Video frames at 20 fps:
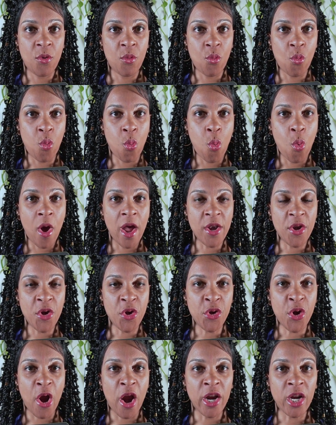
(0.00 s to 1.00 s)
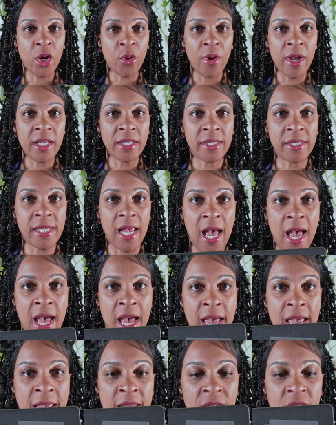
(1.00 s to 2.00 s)
one dark gray
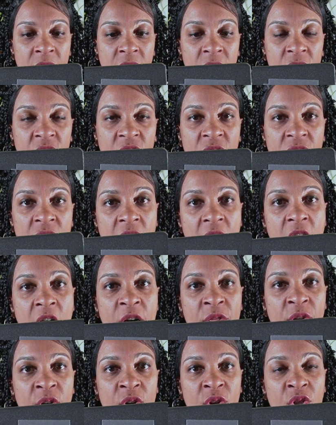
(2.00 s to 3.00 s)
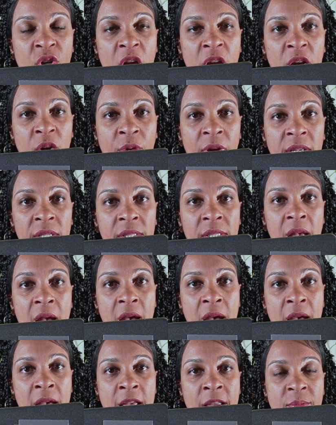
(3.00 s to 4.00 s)
side to the other dark gray
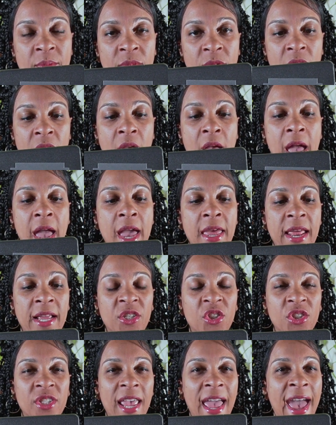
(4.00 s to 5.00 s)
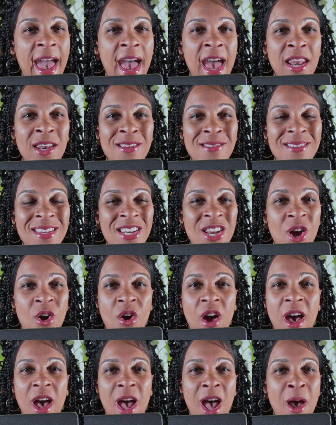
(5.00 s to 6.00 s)
side. And I just add,
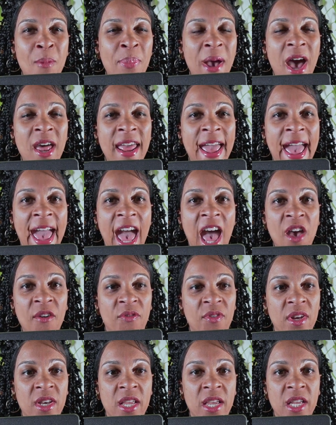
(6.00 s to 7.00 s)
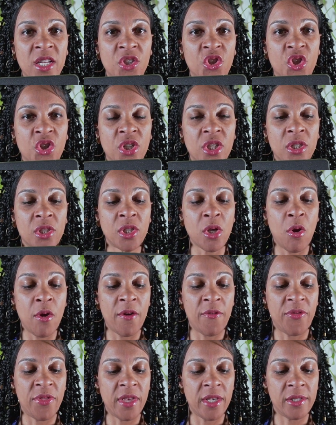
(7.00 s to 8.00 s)
about a ½ inch. So
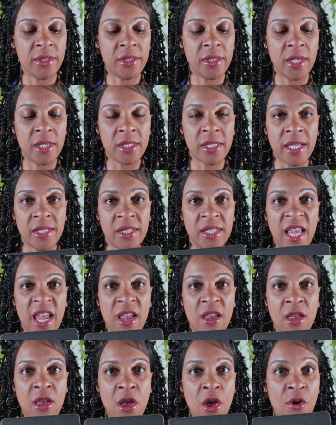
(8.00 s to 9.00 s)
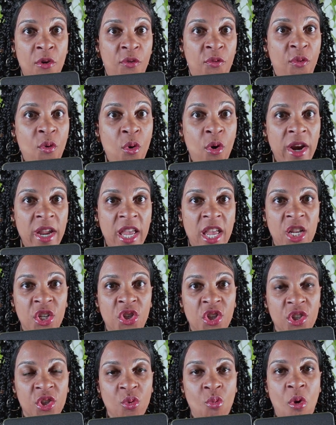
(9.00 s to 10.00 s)
if this is, let's say, 4
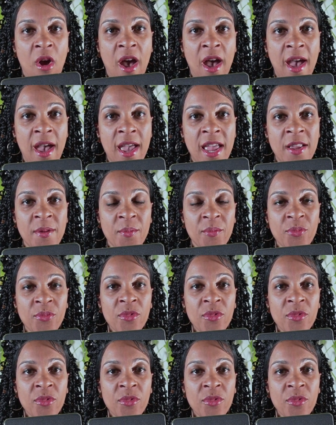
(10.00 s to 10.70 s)
inches wide,